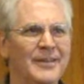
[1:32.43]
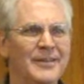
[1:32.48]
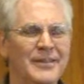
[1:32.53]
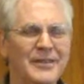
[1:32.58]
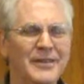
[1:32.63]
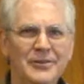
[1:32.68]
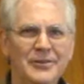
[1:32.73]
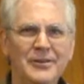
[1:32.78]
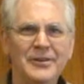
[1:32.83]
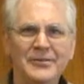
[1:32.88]

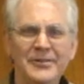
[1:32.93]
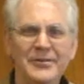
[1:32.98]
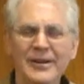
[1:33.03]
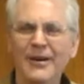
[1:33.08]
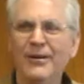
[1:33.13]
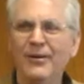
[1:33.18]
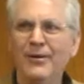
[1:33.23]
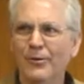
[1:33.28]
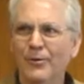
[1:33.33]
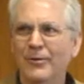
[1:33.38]
then you can say,
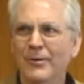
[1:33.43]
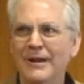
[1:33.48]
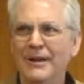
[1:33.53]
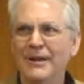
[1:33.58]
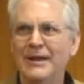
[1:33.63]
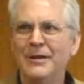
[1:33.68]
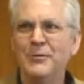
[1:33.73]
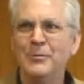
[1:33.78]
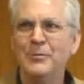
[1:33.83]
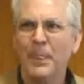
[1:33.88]
oh,
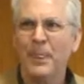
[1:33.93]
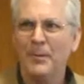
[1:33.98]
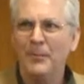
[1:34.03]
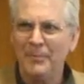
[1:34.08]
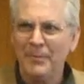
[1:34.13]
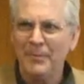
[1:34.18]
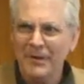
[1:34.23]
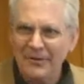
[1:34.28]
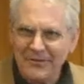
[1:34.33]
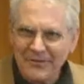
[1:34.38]

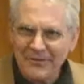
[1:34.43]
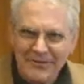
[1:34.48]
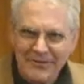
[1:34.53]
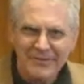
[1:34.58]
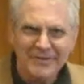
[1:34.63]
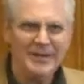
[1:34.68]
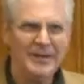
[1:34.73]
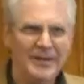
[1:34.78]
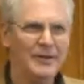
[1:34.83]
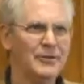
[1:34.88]
because they have
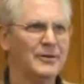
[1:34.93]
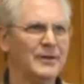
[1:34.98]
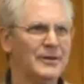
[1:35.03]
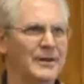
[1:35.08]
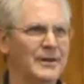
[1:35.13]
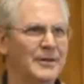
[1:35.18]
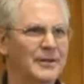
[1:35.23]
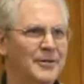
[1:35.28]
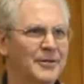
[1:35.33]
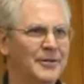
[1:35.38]
integrity,
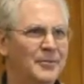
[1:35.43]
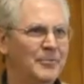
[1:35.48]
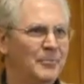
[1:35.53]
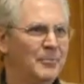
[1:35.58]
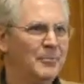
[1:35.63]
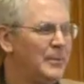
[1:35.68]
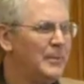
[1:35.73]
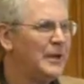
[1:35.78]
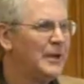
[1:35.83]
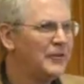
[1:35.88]

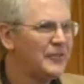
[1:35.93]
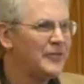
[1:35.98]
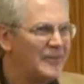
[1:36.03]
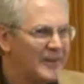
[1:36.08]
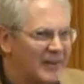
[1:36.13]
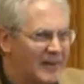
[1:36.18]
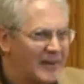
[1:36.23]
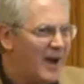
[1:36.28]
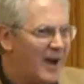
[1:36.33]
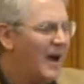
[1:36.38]
because
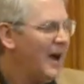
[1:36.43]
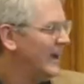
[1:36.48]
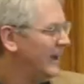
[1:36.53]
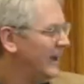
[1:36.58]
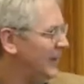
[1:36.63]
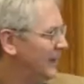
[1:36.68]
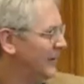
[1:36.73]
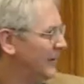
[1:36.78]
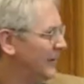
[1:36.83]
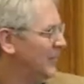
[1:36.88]
they're kind,
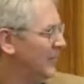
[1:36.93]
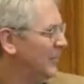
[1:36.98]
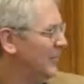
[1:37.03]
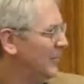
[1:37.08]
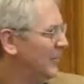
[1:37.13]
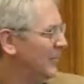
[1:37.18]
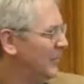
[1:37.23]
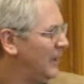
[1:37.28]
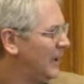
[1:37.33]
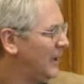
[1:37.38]

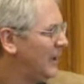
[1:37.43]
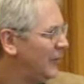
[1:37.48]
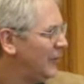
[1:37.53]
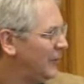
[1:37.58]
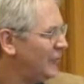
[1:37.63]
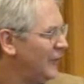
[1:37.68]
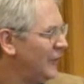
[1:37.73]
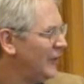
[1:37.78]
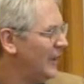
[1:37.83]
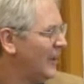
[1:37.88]
because